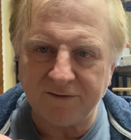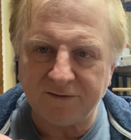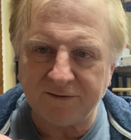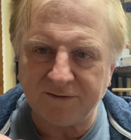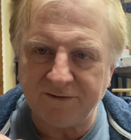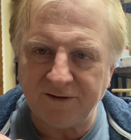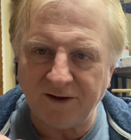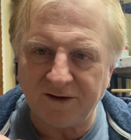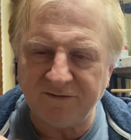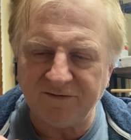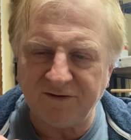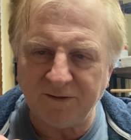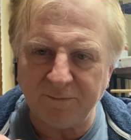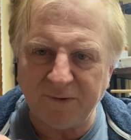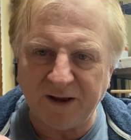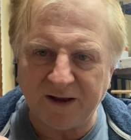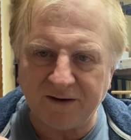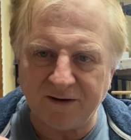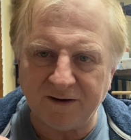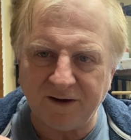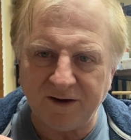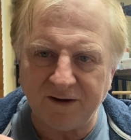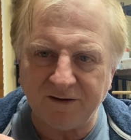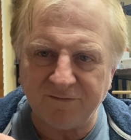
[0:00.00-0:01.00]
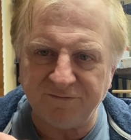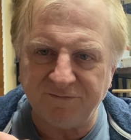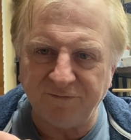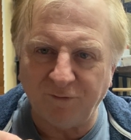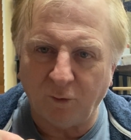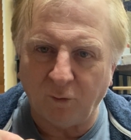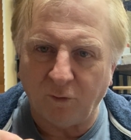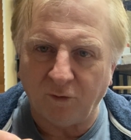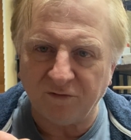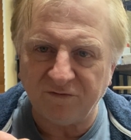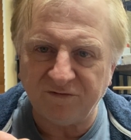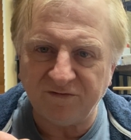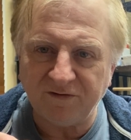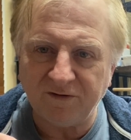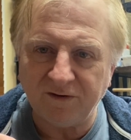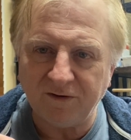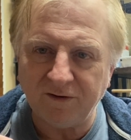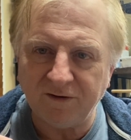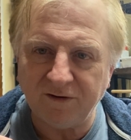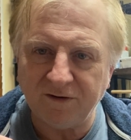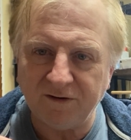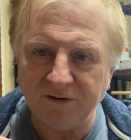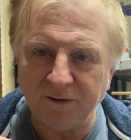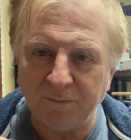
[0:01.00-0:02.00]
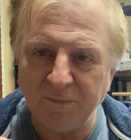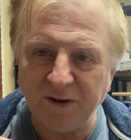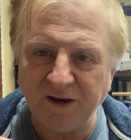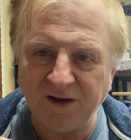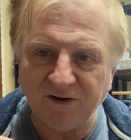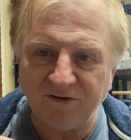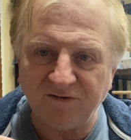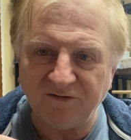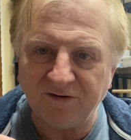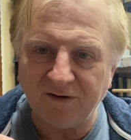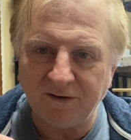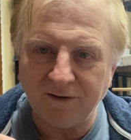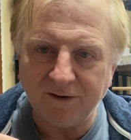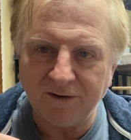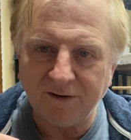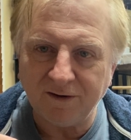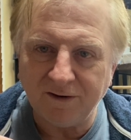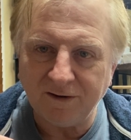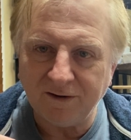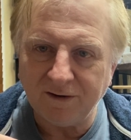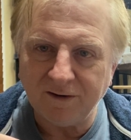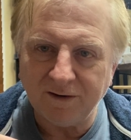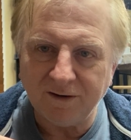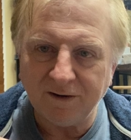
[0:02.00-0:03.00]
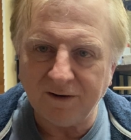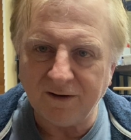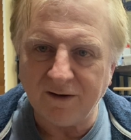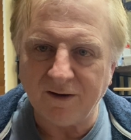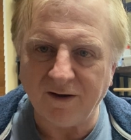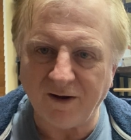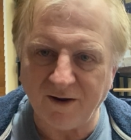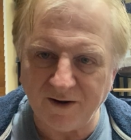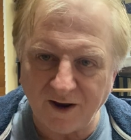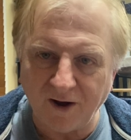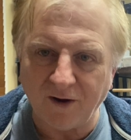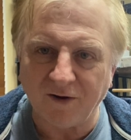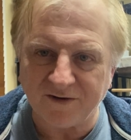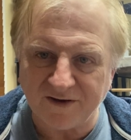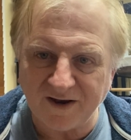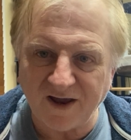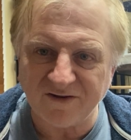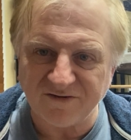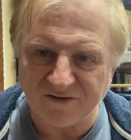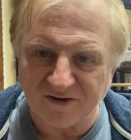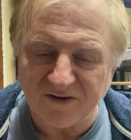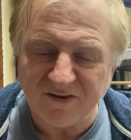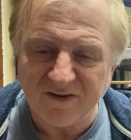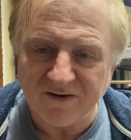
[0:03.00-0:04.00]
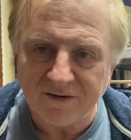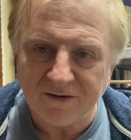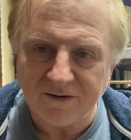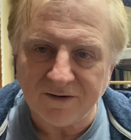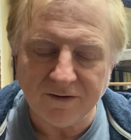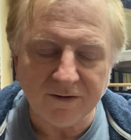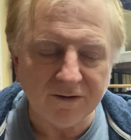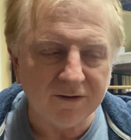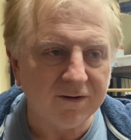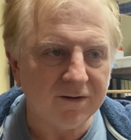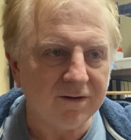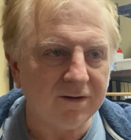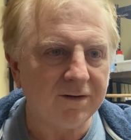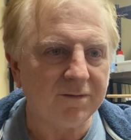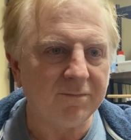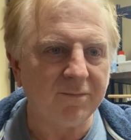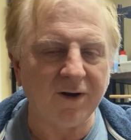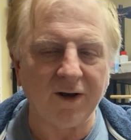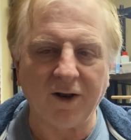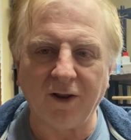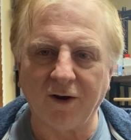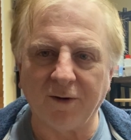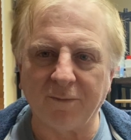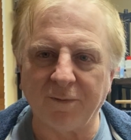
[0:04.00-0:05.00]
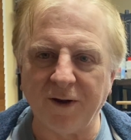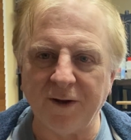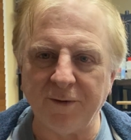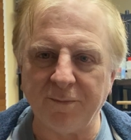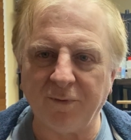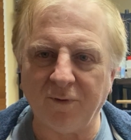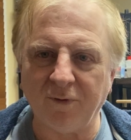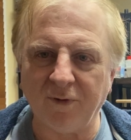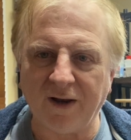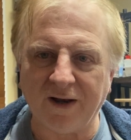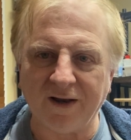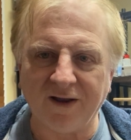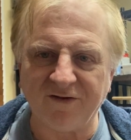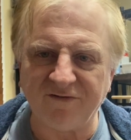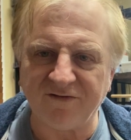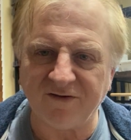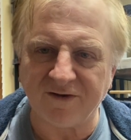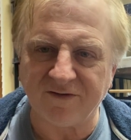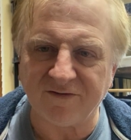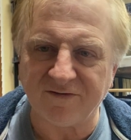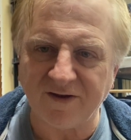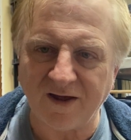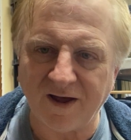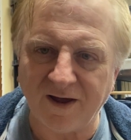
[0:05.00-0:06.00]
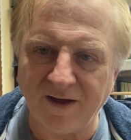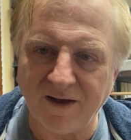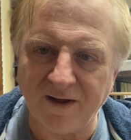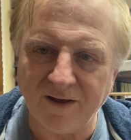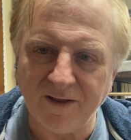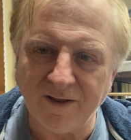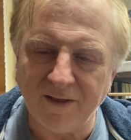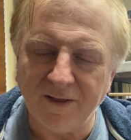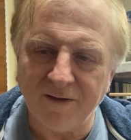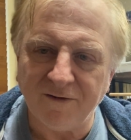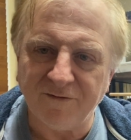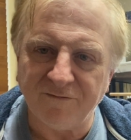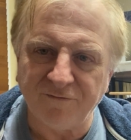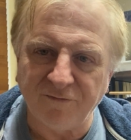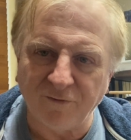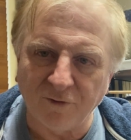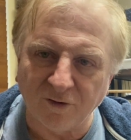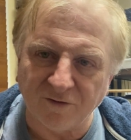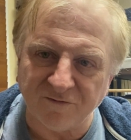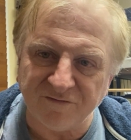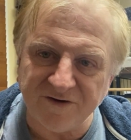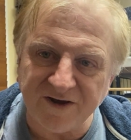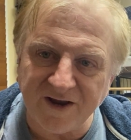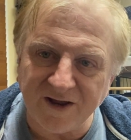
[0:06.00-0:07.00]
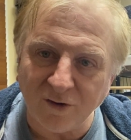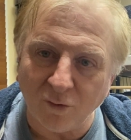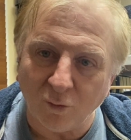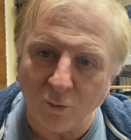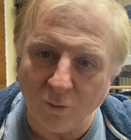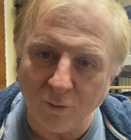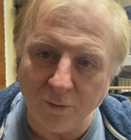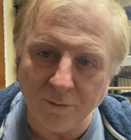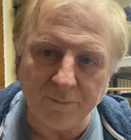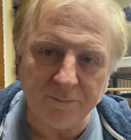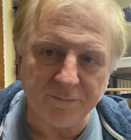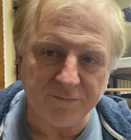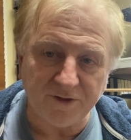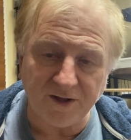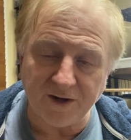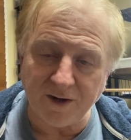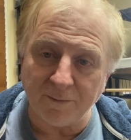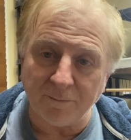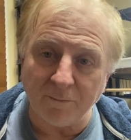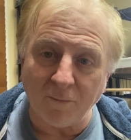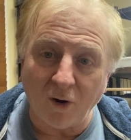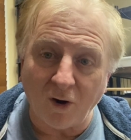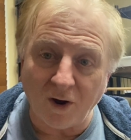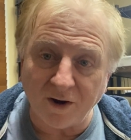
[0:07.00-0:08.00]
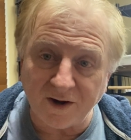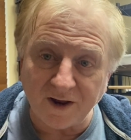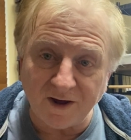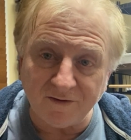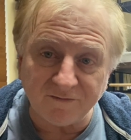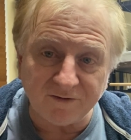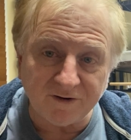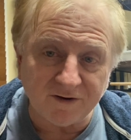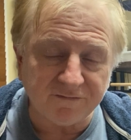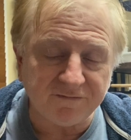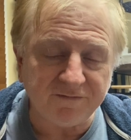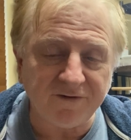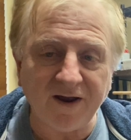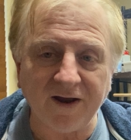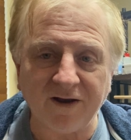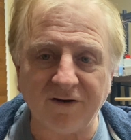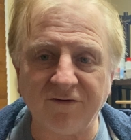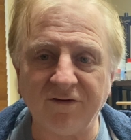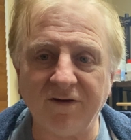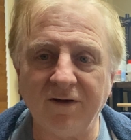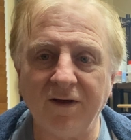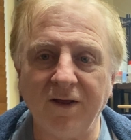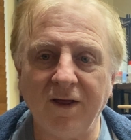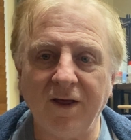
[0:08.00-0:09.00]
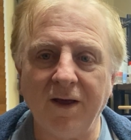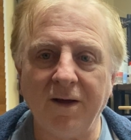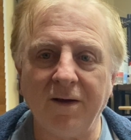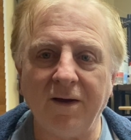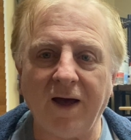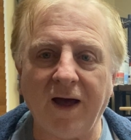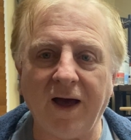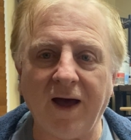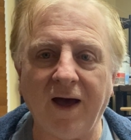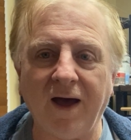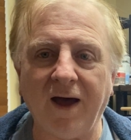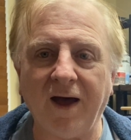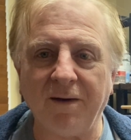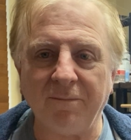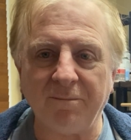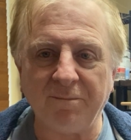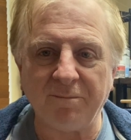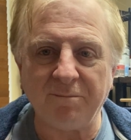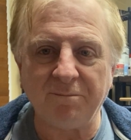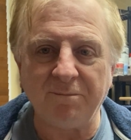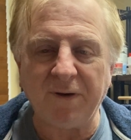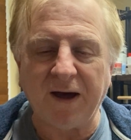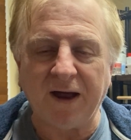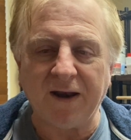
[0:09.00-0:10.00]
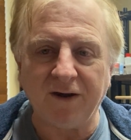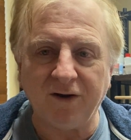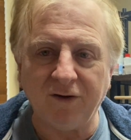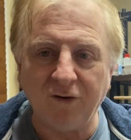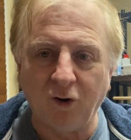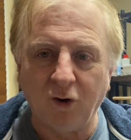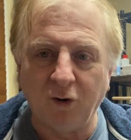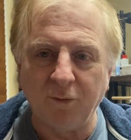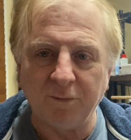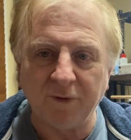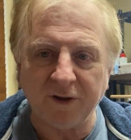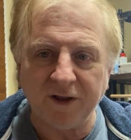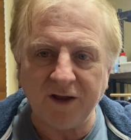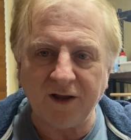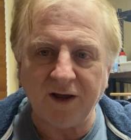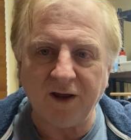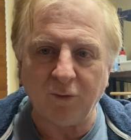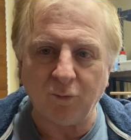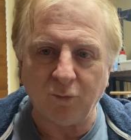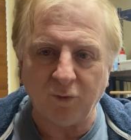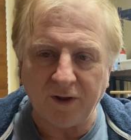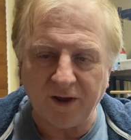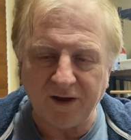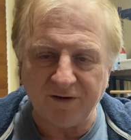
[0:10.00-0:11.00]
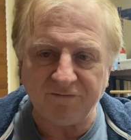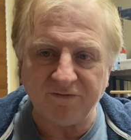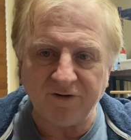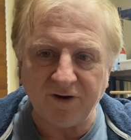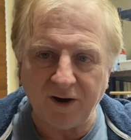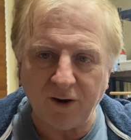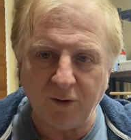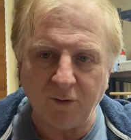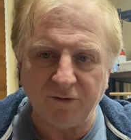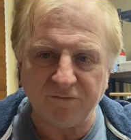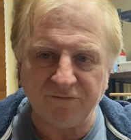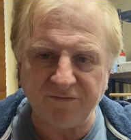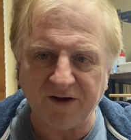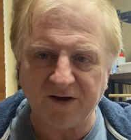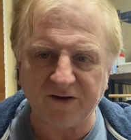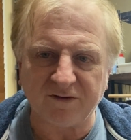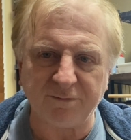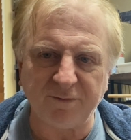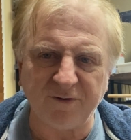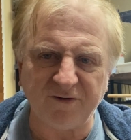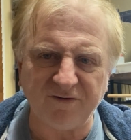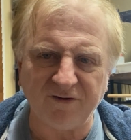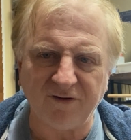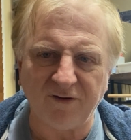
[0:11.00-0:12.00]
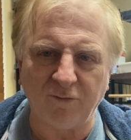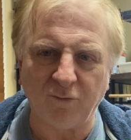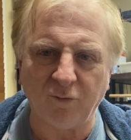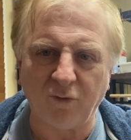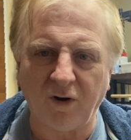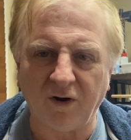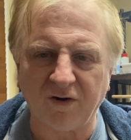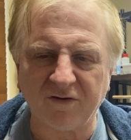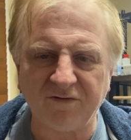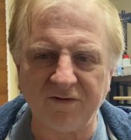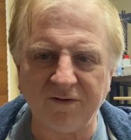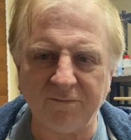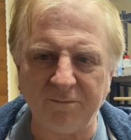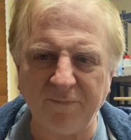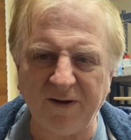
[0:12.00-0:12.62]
Does the magnetic force diminish? I know it doesn't, but a lot of people, unless it's full of nickel, then it might have an effect. But normally it will have no effect, especially rocks.